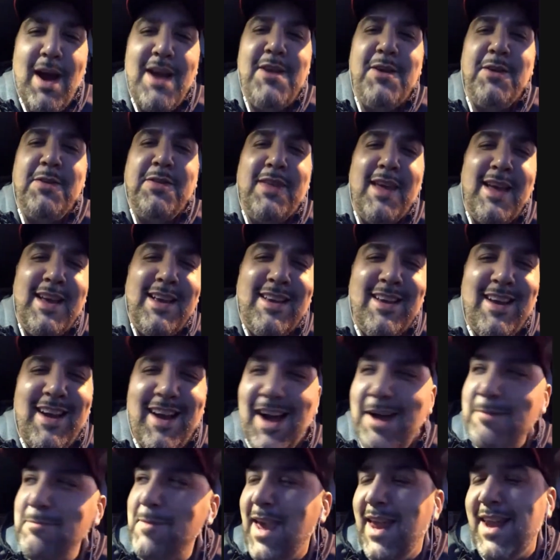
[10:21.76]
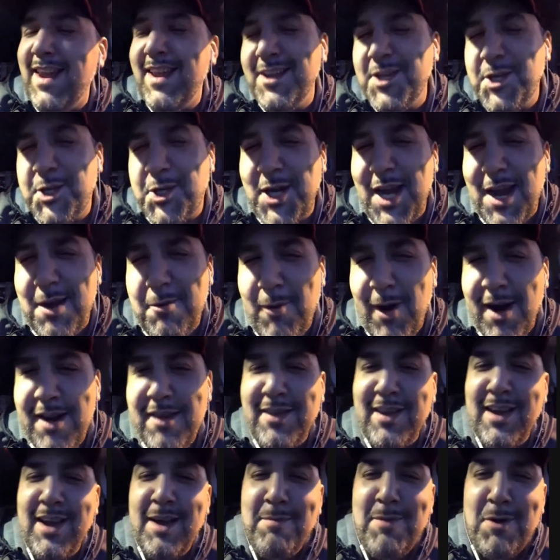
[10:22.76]
Why do you think I'm getting in shape? Why do you
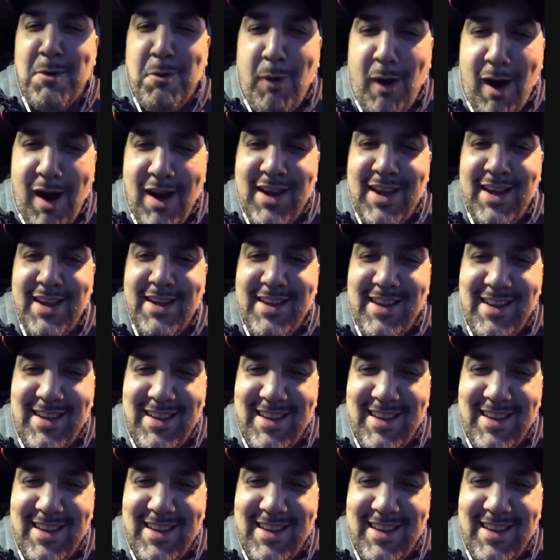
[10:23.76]
think I've been walking?